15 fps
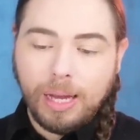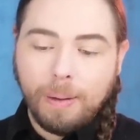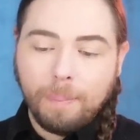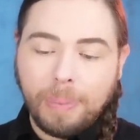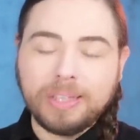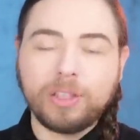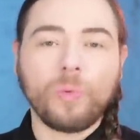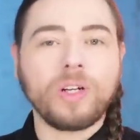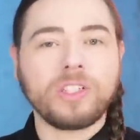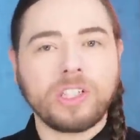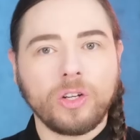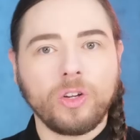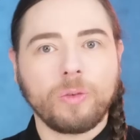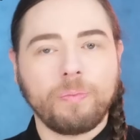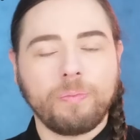But the ones
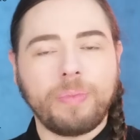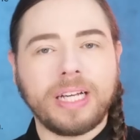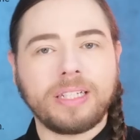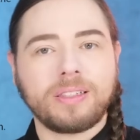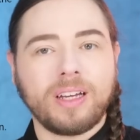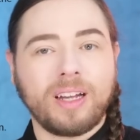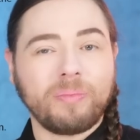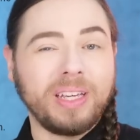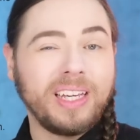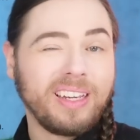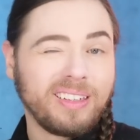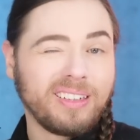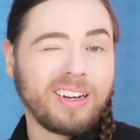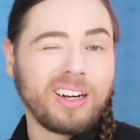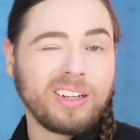that look best on
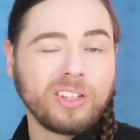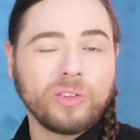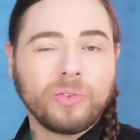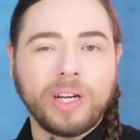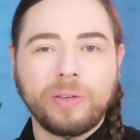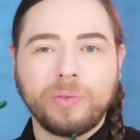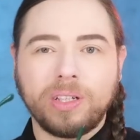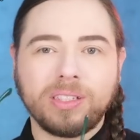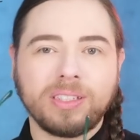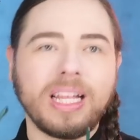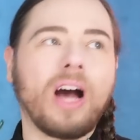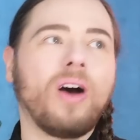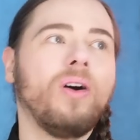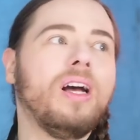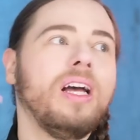me are the green ones.
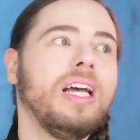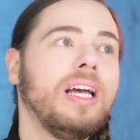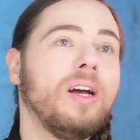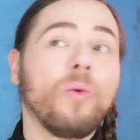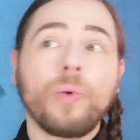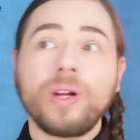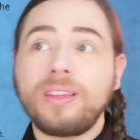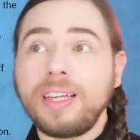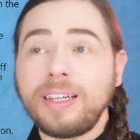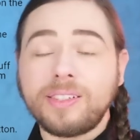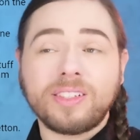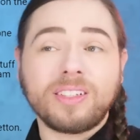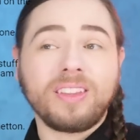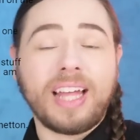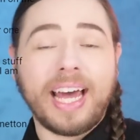Now, with
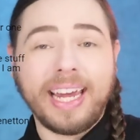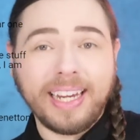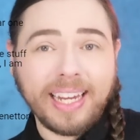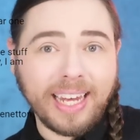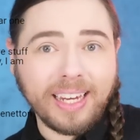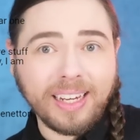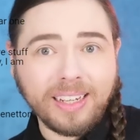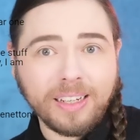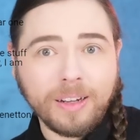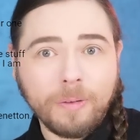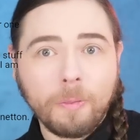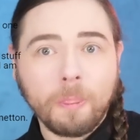this lighting,